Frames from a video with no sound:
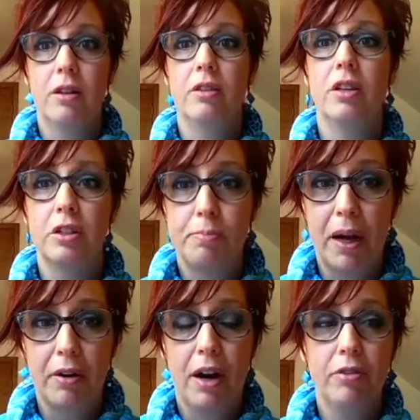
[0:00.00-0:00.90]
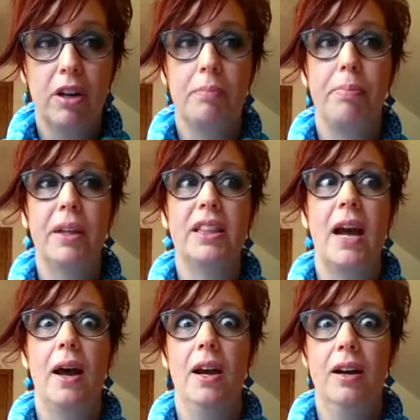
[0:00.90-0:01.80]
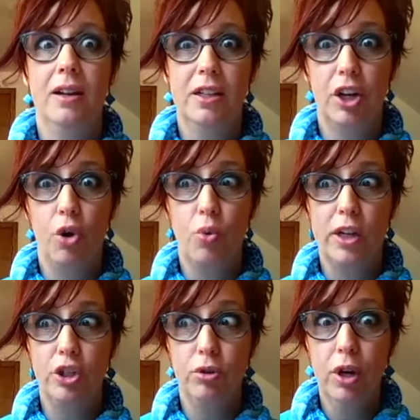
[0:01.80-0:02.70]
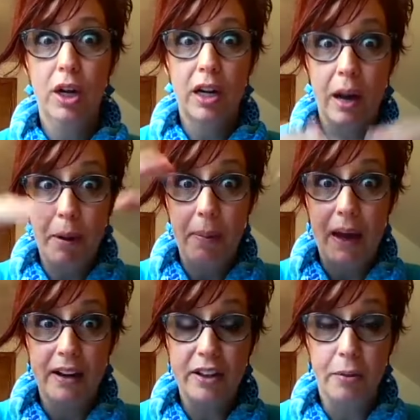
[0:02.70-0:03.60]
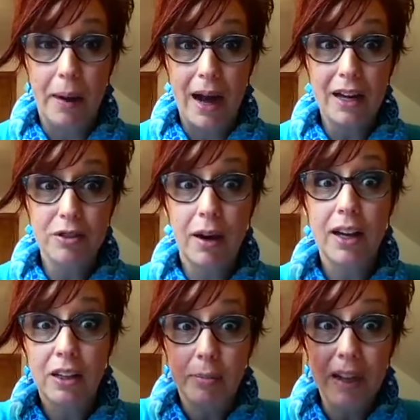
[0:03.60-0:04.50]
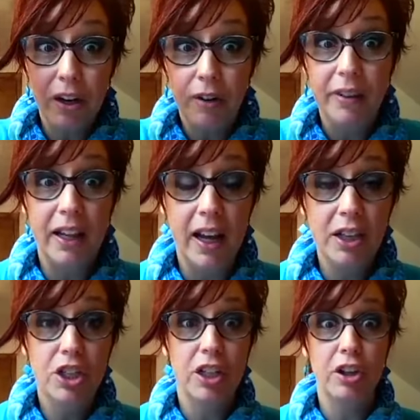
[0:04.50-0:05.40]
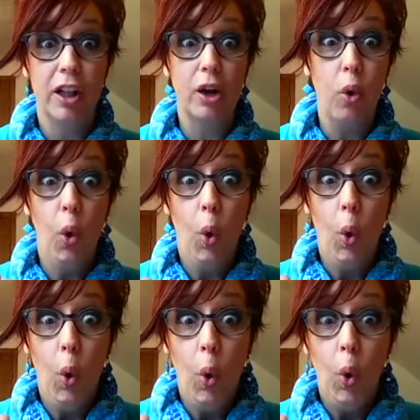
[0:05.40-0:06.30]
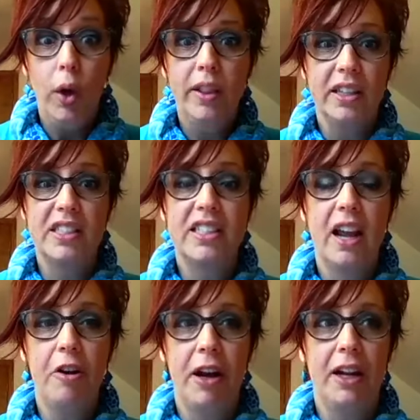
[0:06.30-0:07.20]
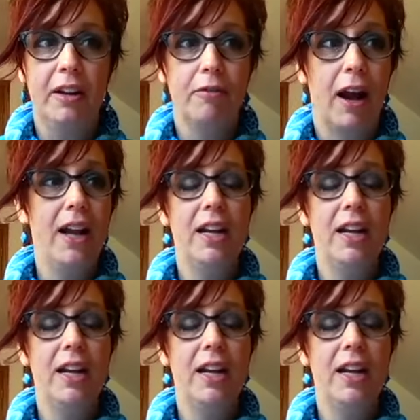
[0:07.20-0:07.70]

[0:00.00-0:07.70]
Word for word: There's better out there. But that, you know, when you come up out of your box, right, and you peek over the edge and you're like, that's scary, right?